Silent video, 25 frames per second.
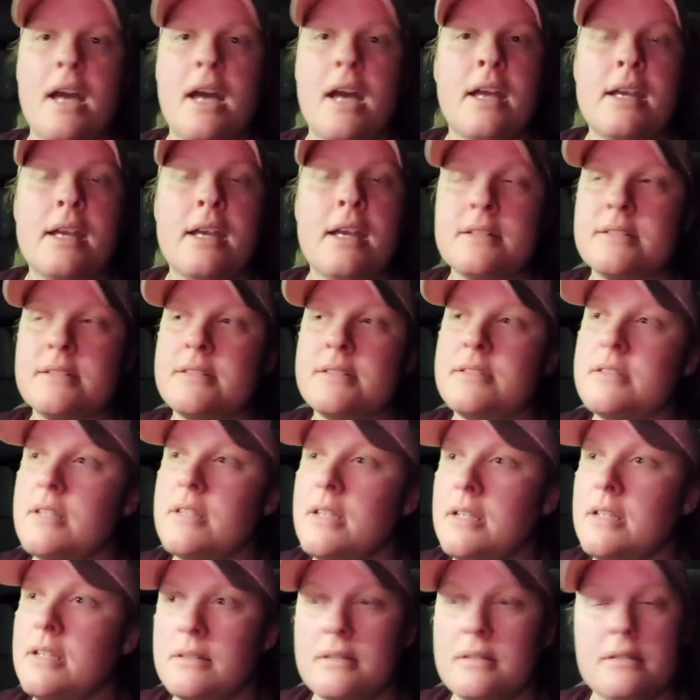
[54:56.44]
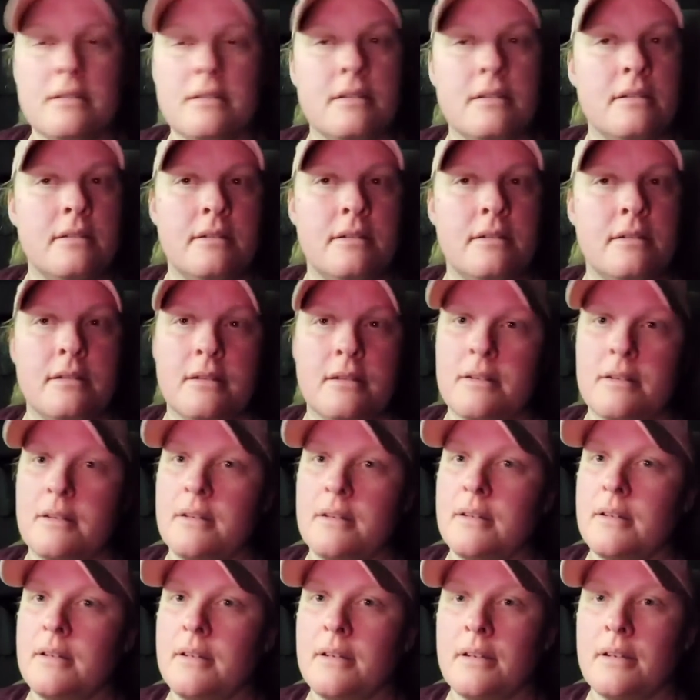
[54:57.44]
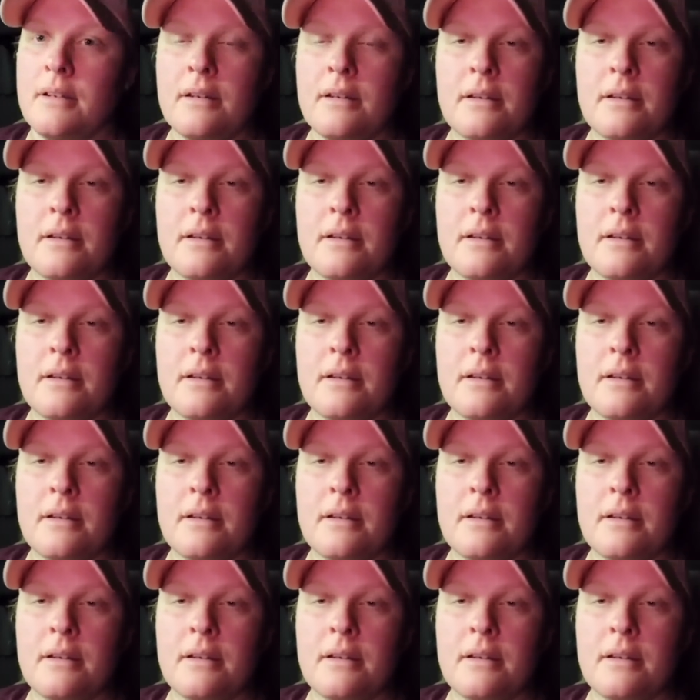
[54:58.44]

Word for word: it's something you can grow you can grow that in the